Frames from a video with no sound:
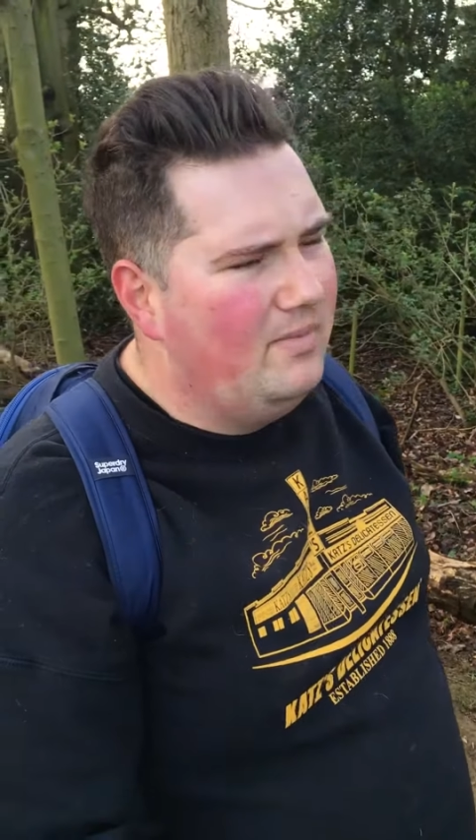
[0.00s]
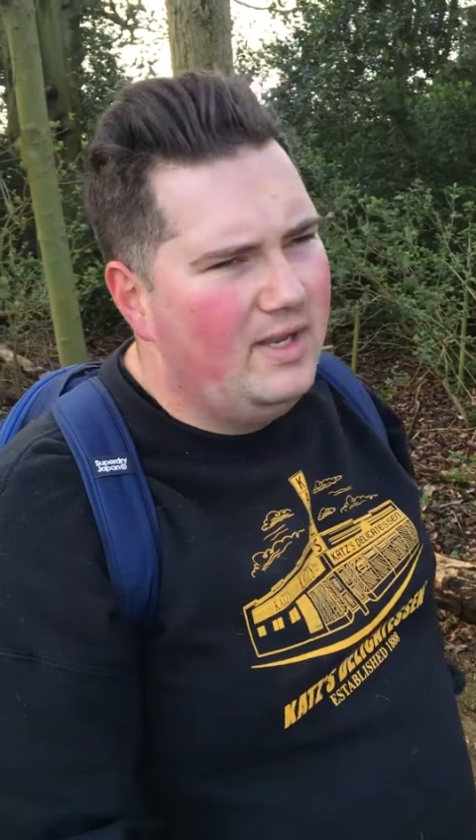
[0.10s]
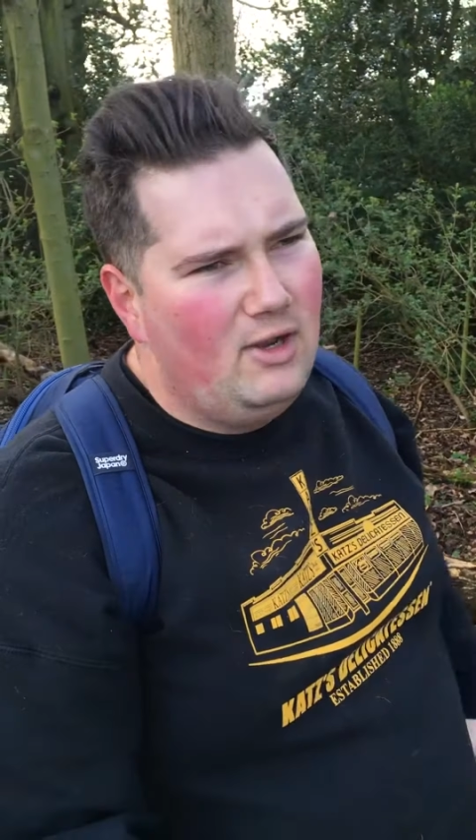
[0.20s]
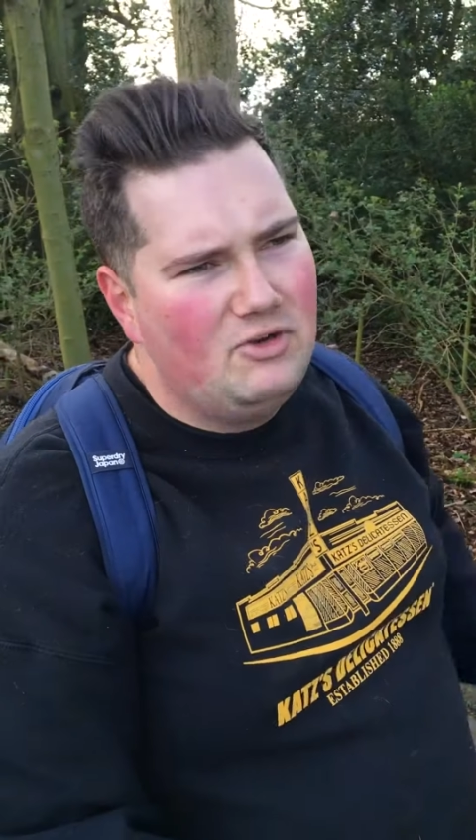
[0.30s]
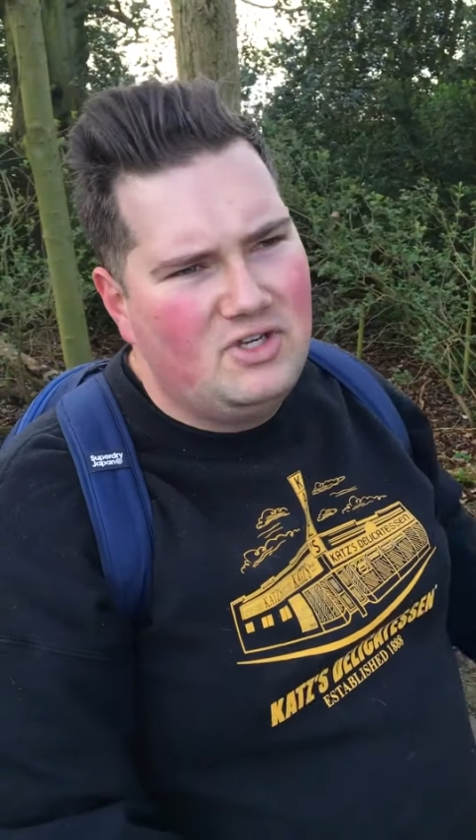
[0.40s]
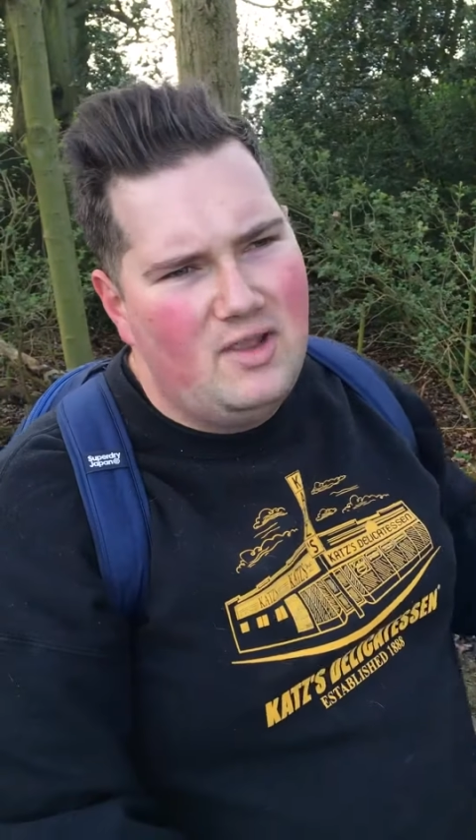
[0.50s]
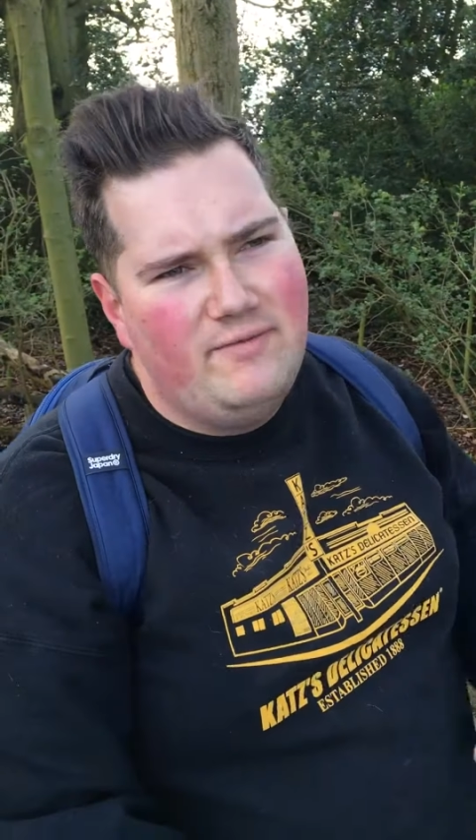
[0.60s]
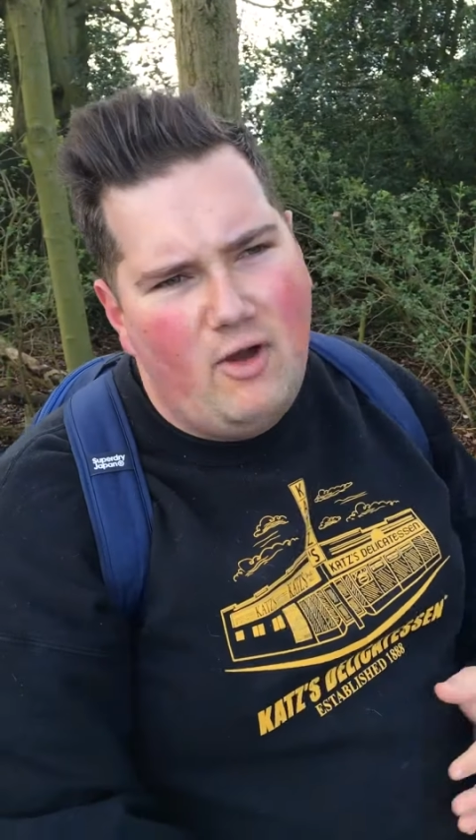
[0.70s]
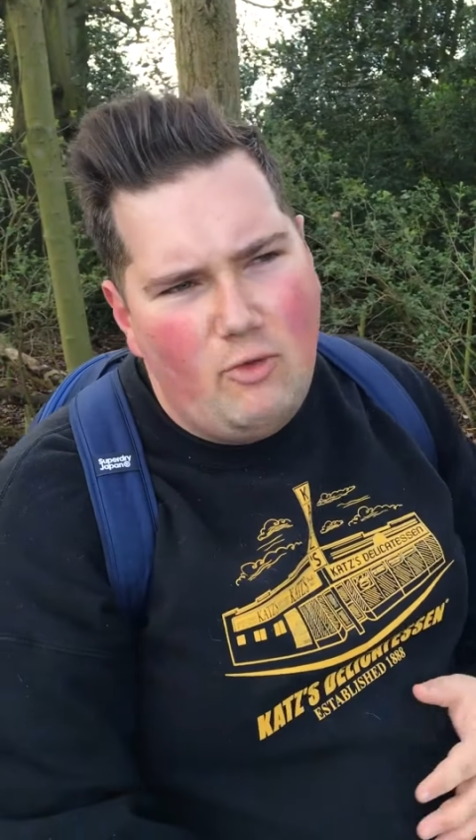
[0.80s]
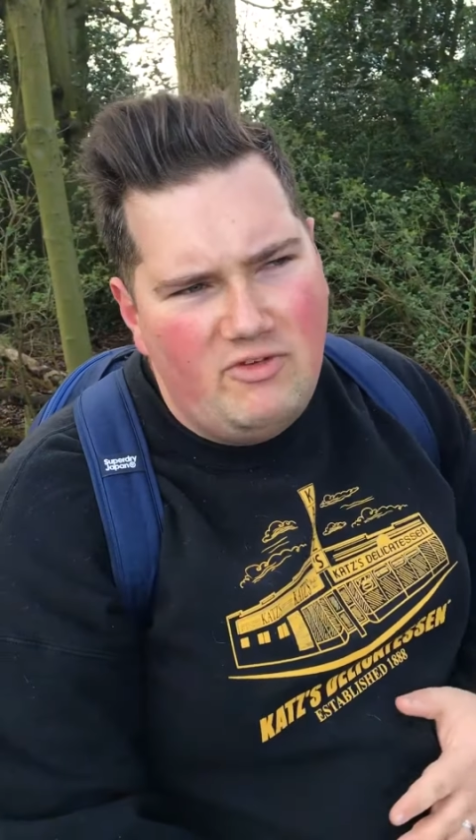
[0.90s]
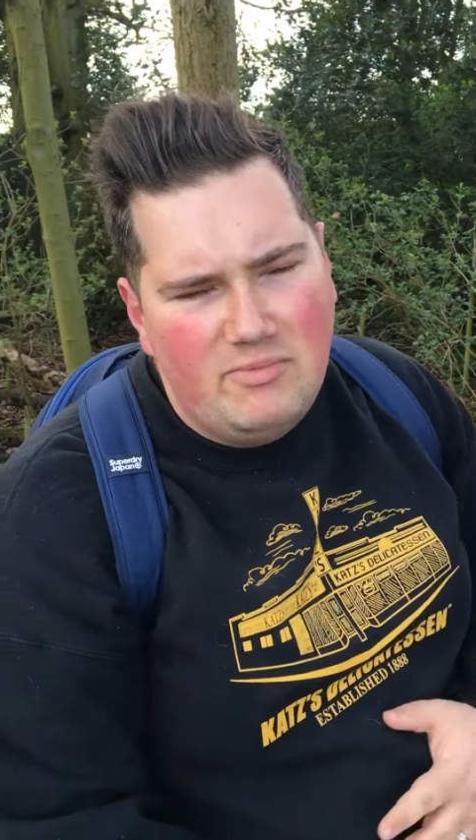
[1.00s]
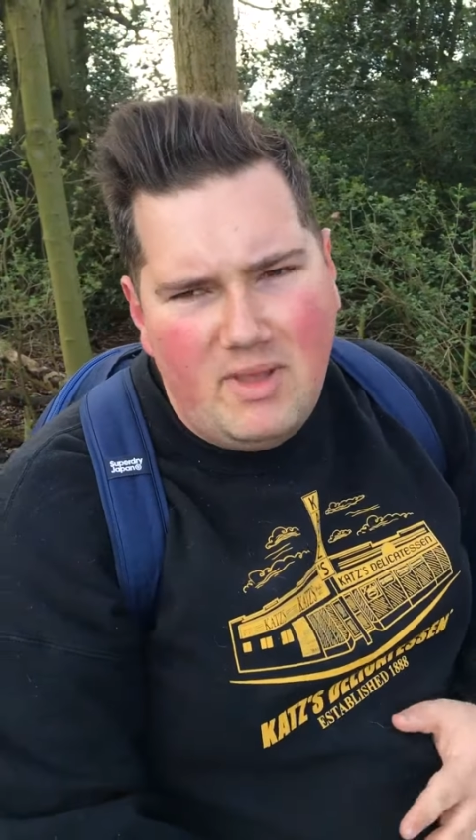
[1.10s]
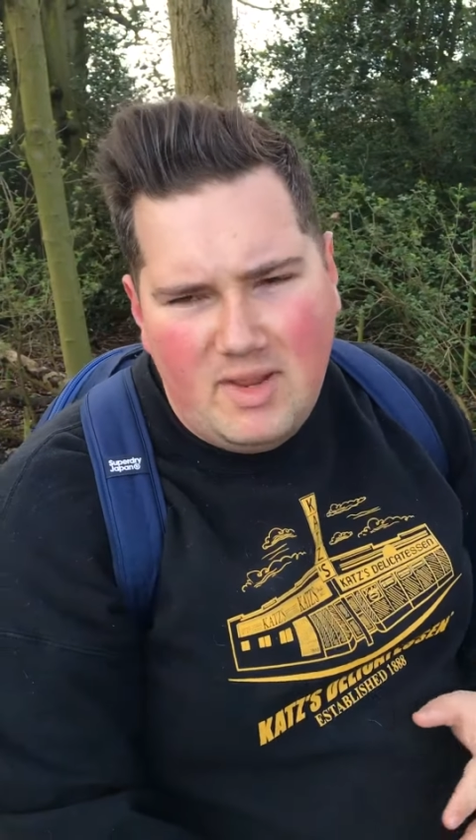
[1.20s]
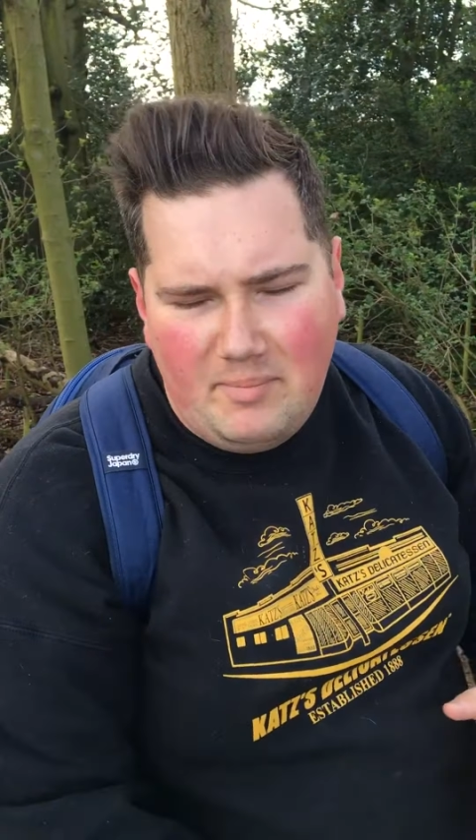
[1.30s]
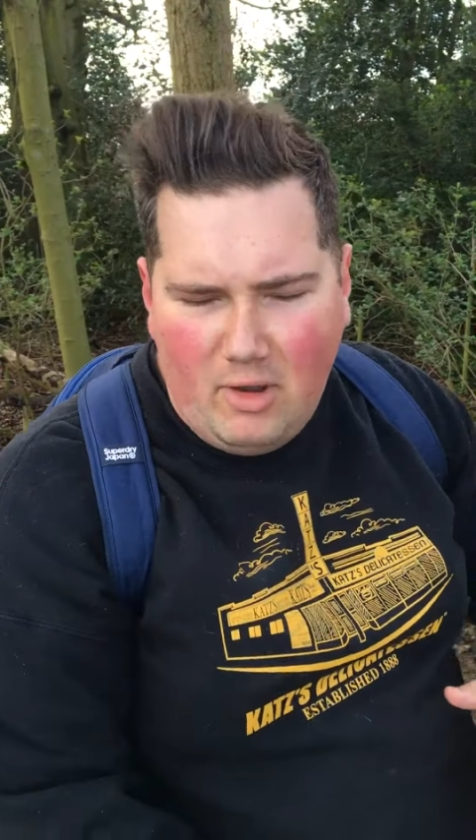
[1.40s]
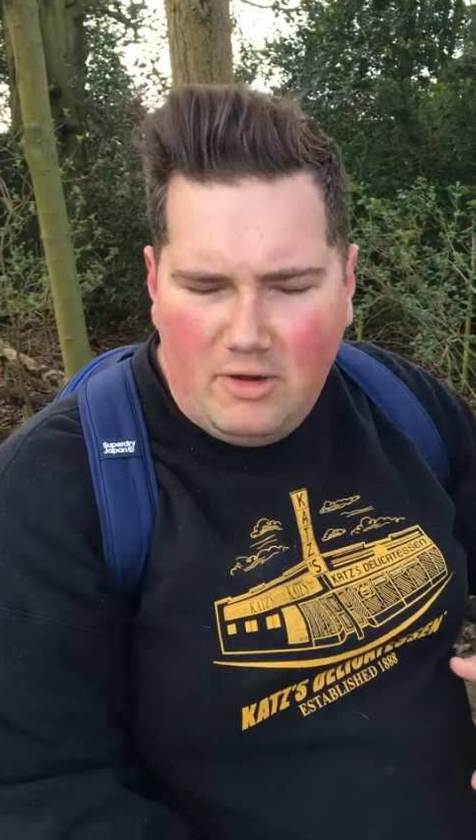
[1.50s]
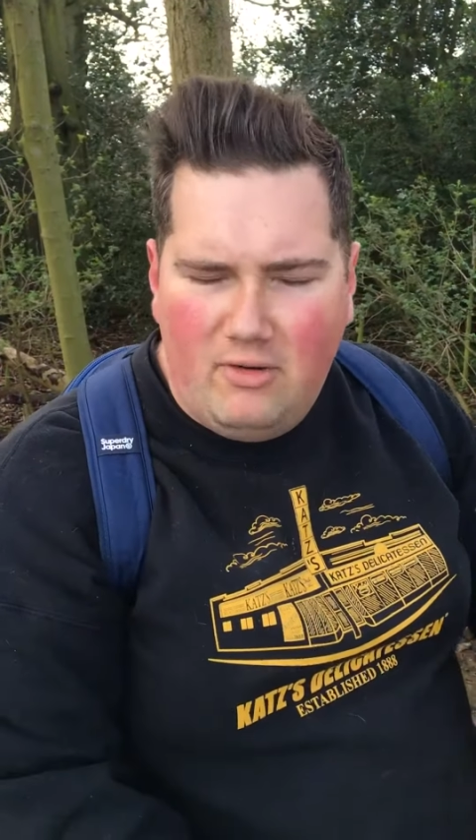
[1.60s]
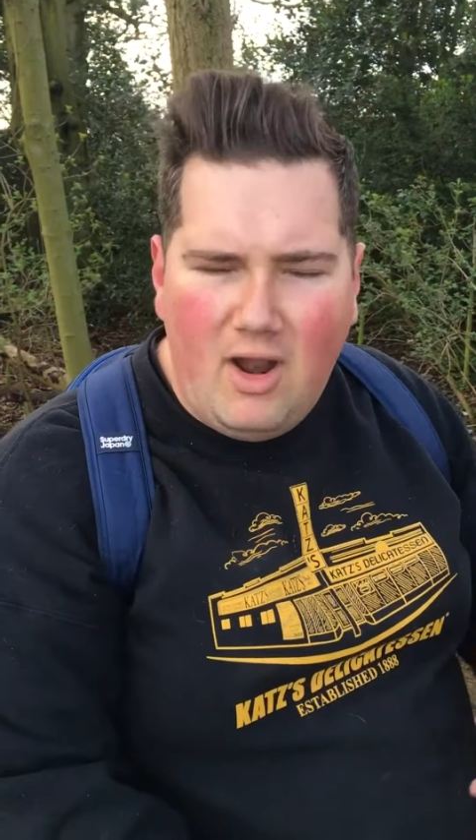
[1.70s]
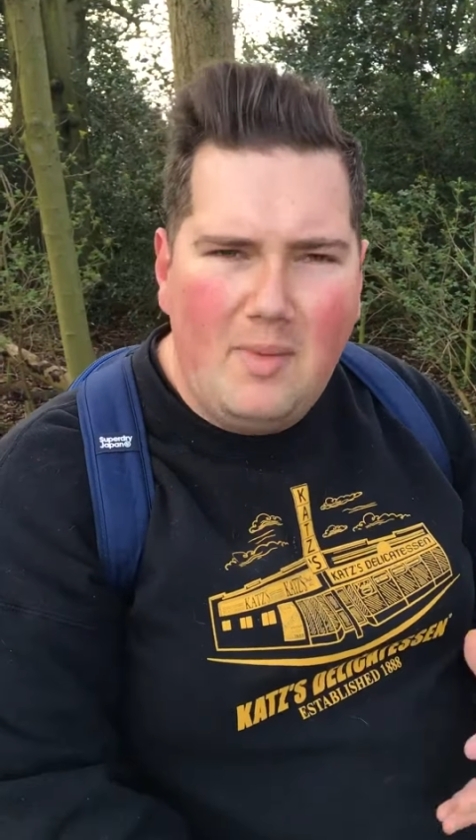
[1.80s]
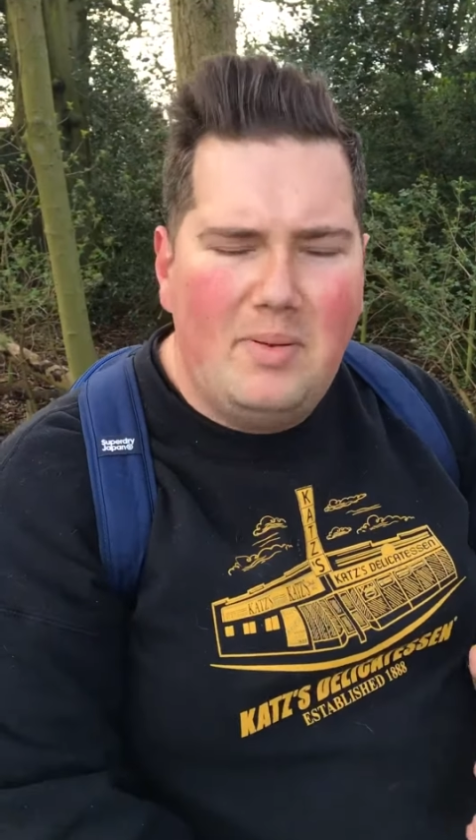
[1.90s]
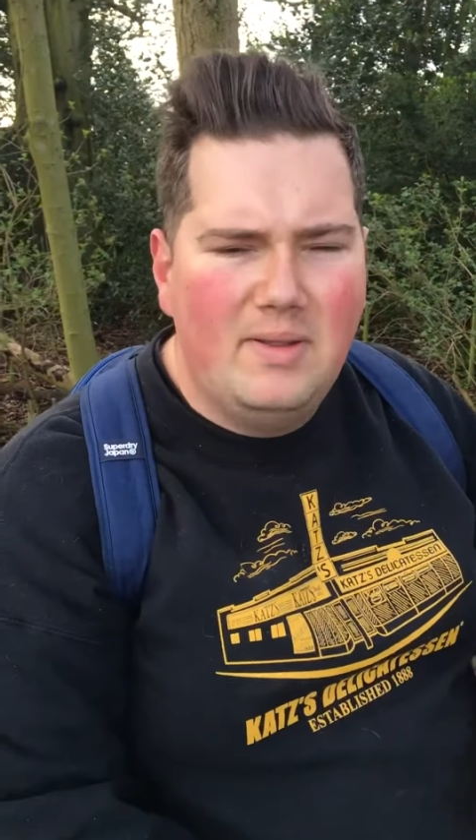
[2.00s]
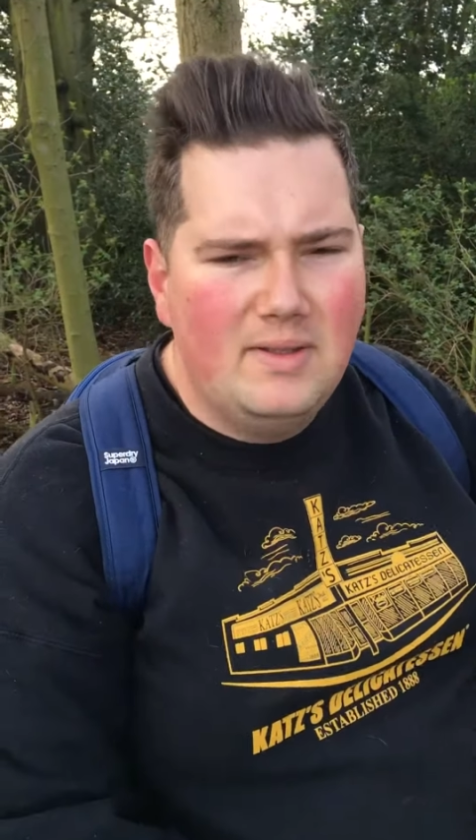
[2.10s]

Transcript: He'd like to get involved with me and partner up